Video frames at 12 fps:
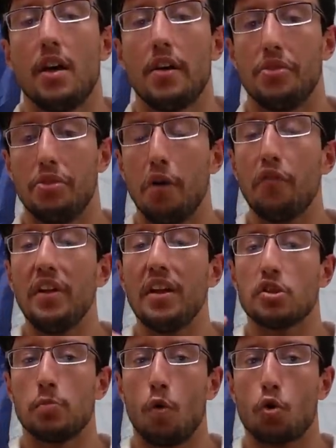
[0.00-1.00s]
Nothing
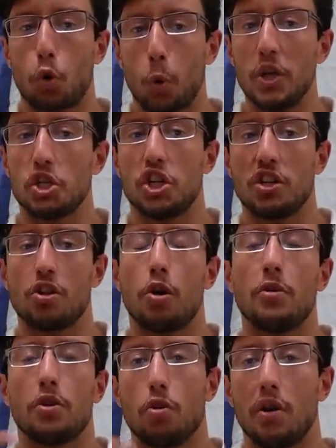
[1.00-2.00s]
is more cringe than
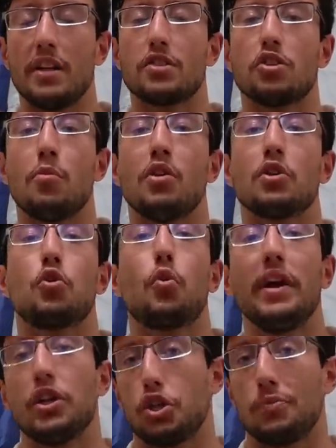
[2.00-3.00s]
call calling someone
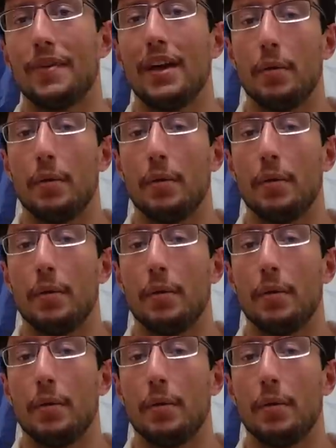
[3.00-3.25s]
cringe